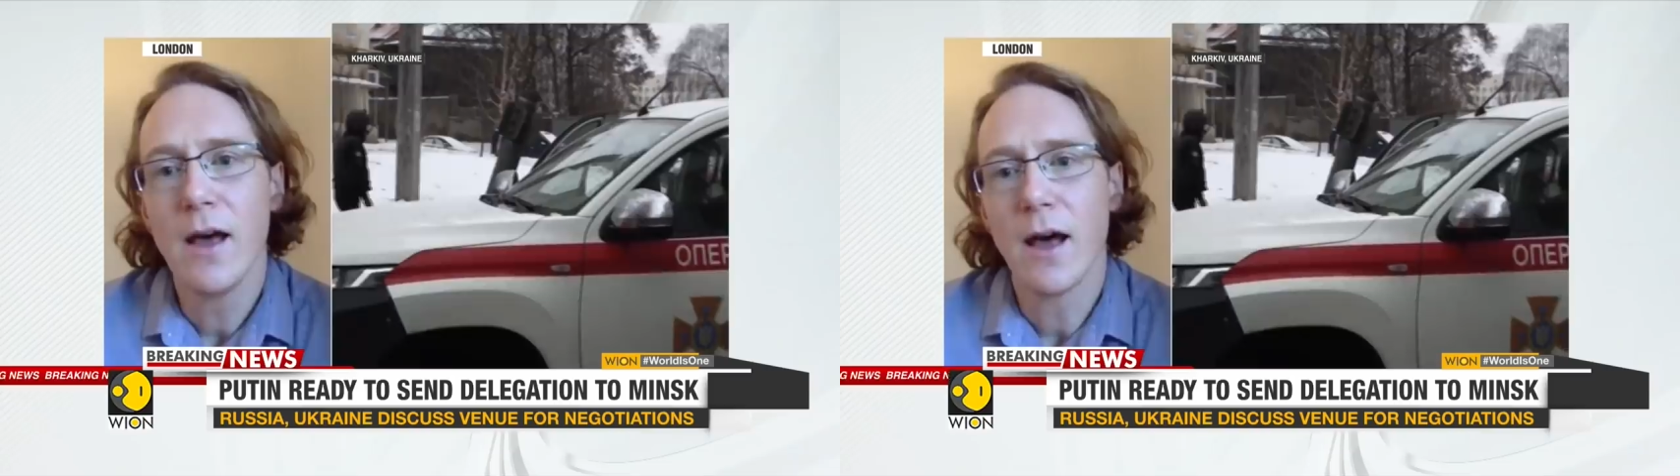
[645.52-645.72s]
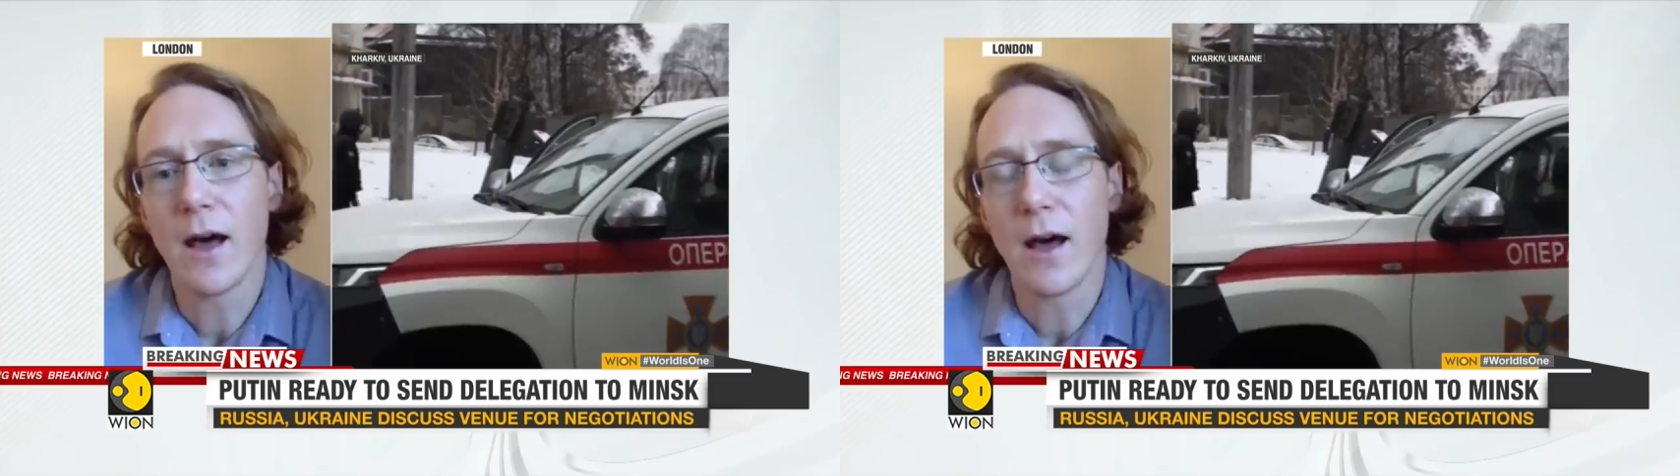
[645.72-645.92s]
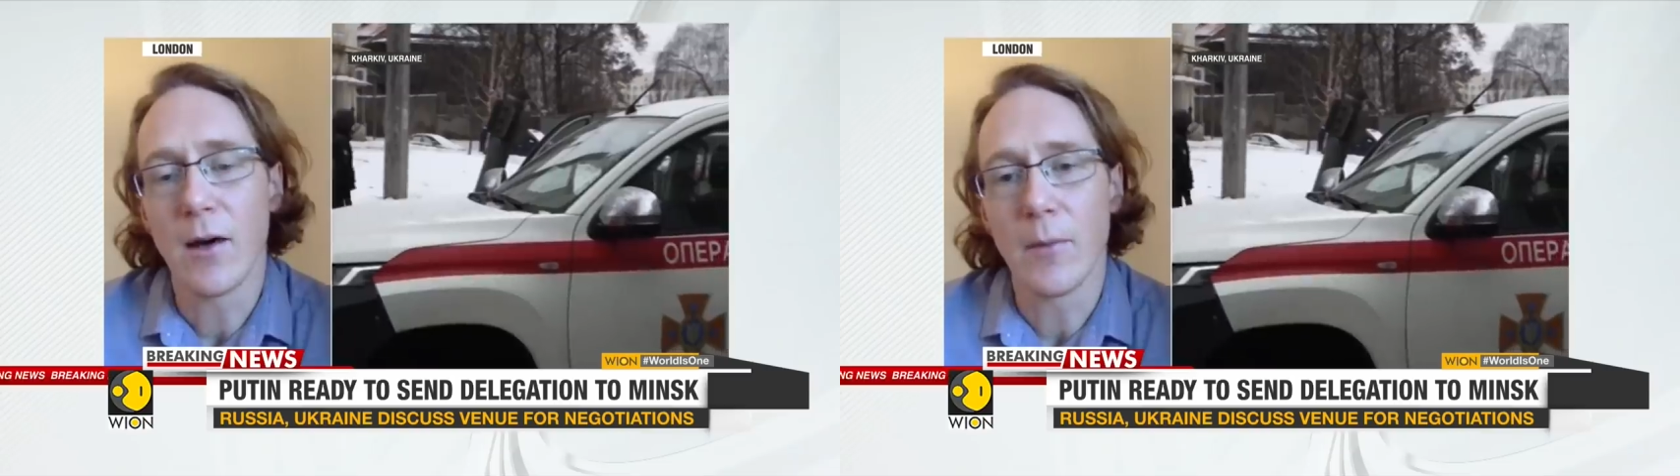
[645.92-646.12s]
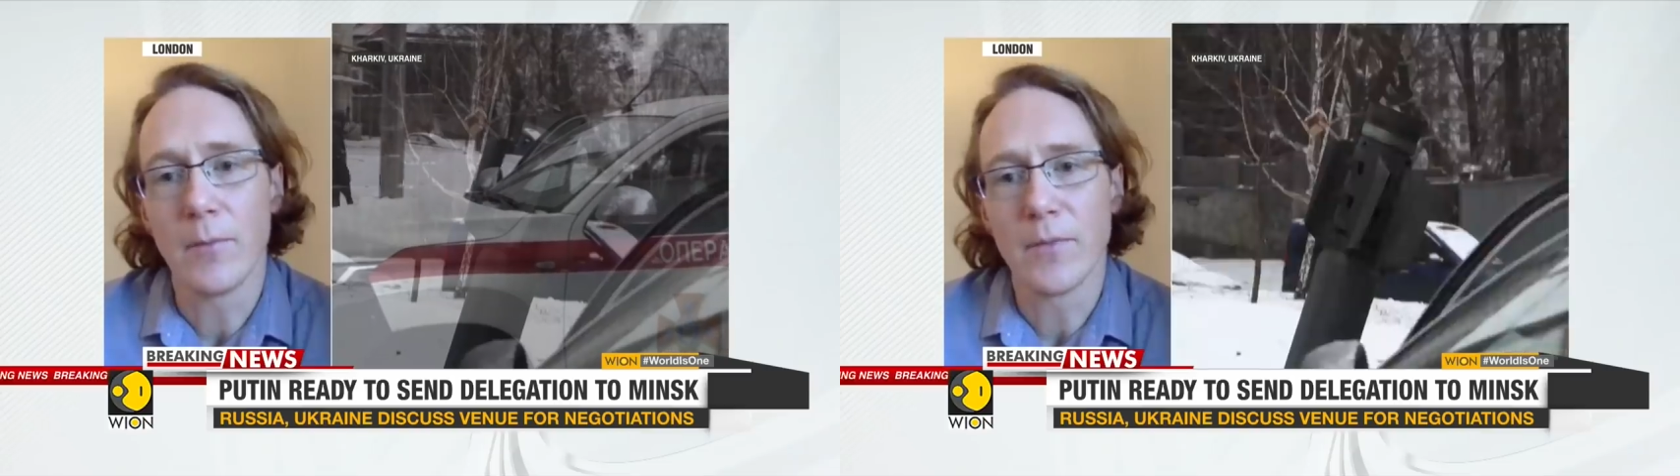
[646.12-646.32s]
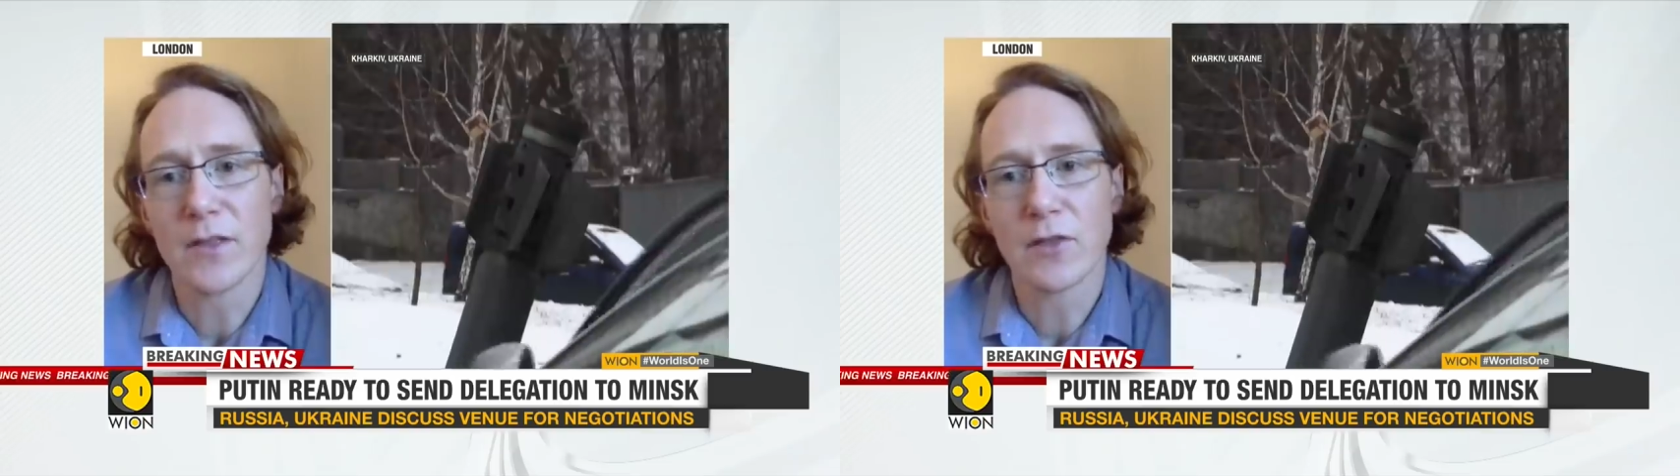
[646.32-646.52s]

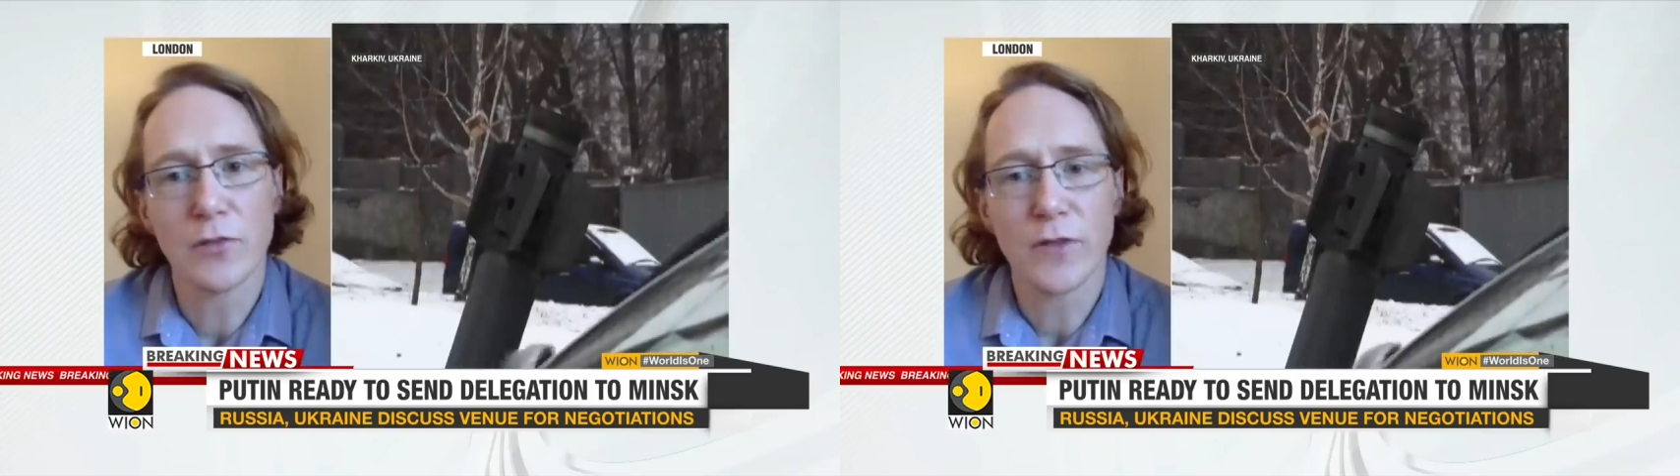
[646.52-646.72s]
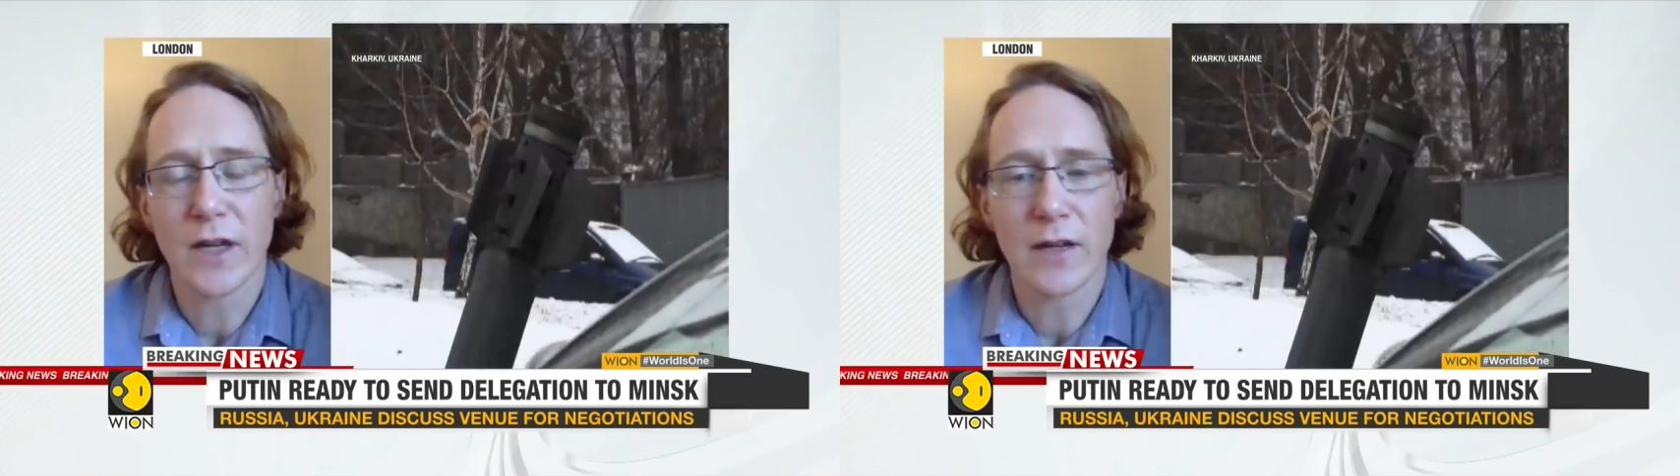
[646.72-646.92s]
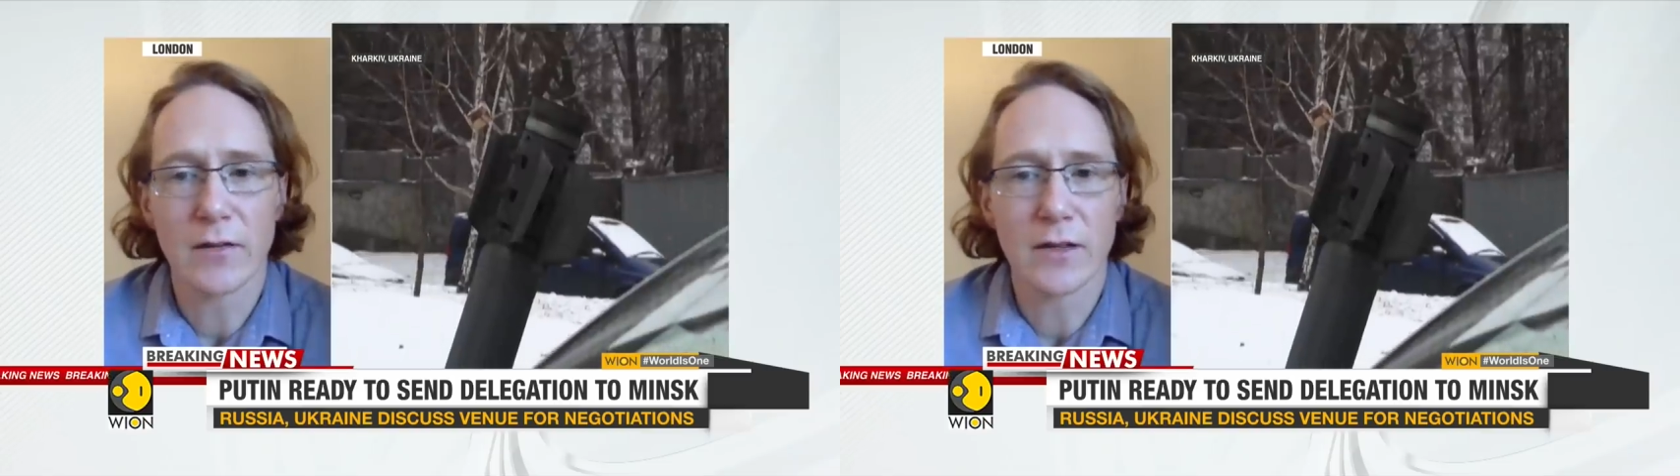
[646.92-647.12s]
Um, so far,